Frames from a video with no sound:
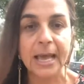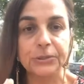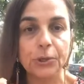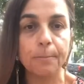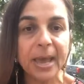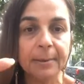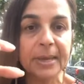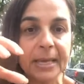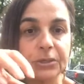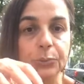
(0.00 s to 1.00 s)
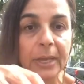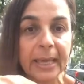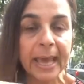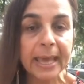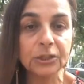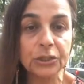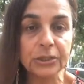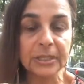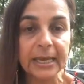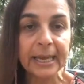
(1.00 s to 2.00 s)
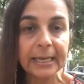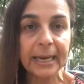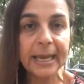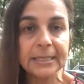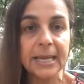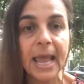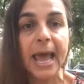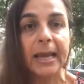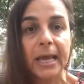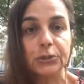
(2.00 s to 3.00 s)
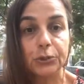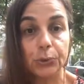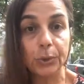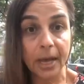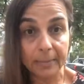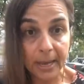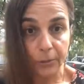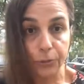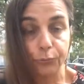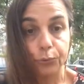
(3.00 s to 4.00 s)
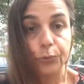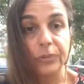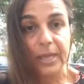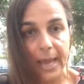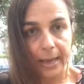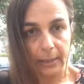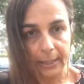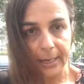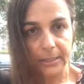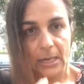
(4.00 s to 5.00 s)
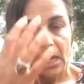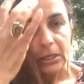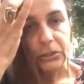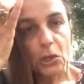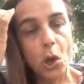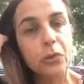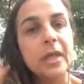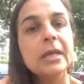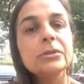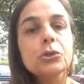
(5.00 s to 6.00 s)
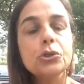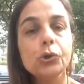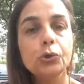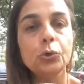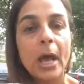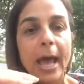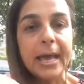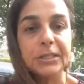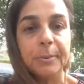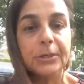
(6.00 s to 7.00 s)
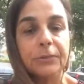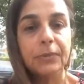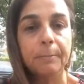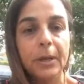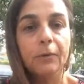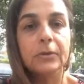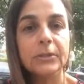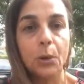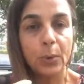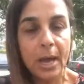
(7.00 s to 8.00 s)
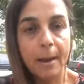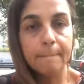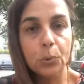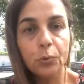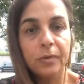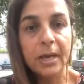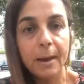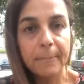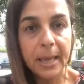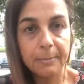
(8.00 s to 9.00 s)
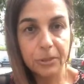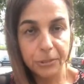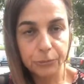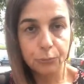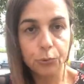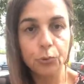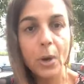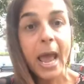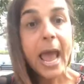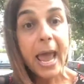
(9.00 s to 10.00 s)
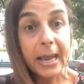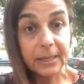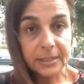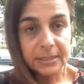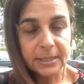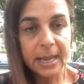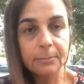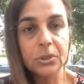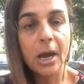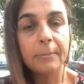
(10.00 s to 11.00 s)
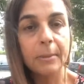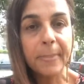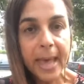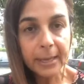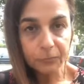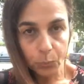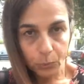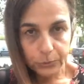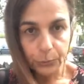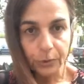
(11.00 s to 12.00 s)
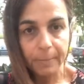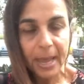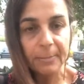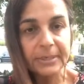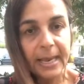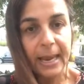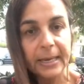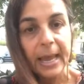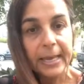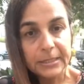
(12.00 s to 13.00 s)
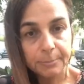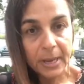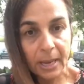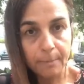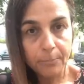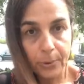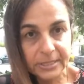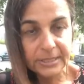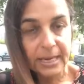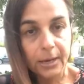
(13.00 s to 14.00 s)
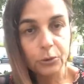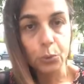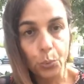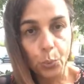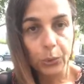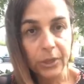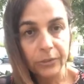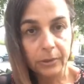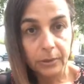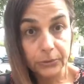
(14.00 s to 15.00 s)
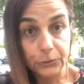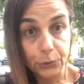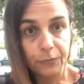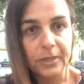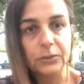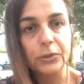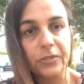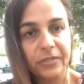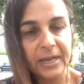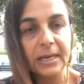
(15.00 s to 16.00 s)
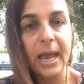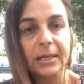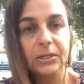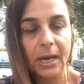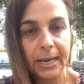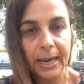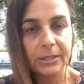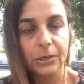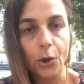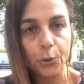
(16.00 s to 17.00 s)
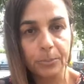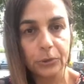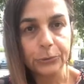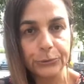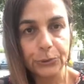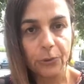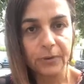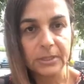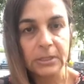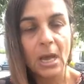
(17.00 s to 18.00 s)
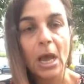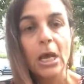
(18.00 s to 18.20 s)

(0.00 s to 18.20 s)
And so baby has to engage into the inlet and has to come out through the outlet. So there's the 2 aspects of the pelvis that we are moving our baby through, and at the same time the bag of waters or the baby's head is being pressed down toward the cervix to thin and dilate and open your cervix.